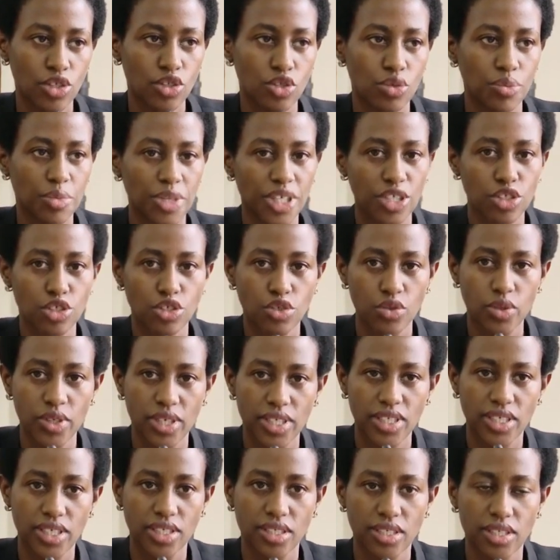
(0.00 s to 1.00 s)
to make
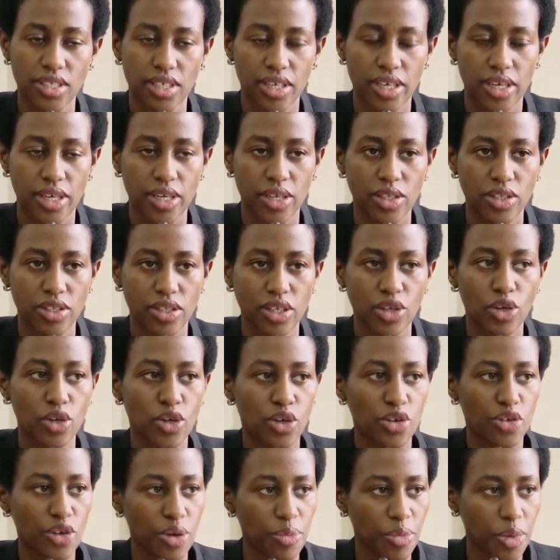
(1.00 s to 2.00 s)
sure that the
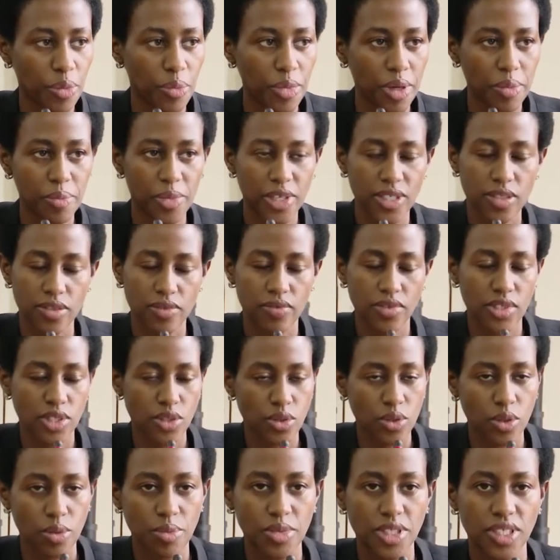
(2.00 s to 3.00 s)
honorable members of
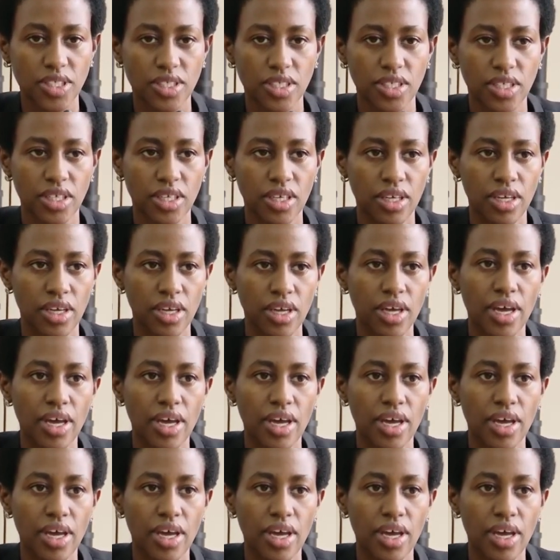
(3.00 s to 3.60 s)
this committee